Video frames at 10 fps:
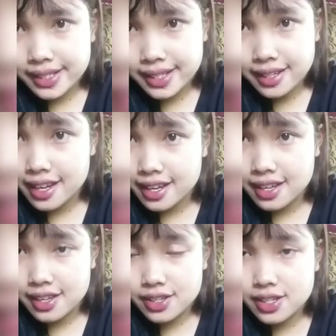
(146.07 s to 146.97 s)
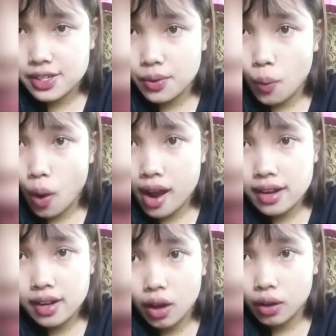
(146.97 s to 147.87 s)
Teaching is the
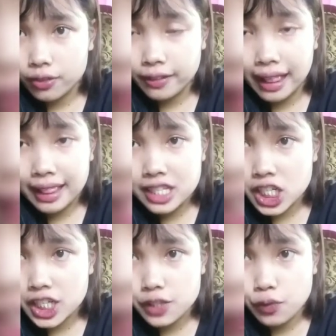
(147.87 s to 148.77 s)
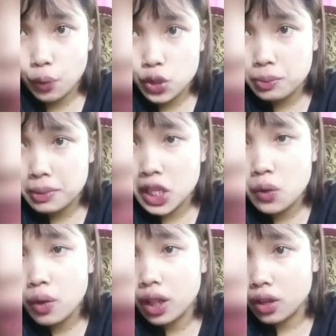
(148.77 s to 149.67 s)
one of alternative way to
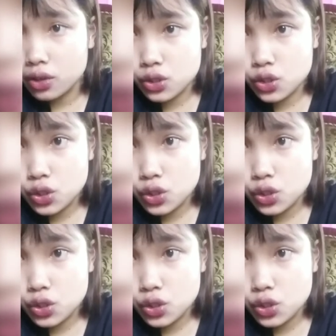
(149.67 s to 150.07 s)
bilingual or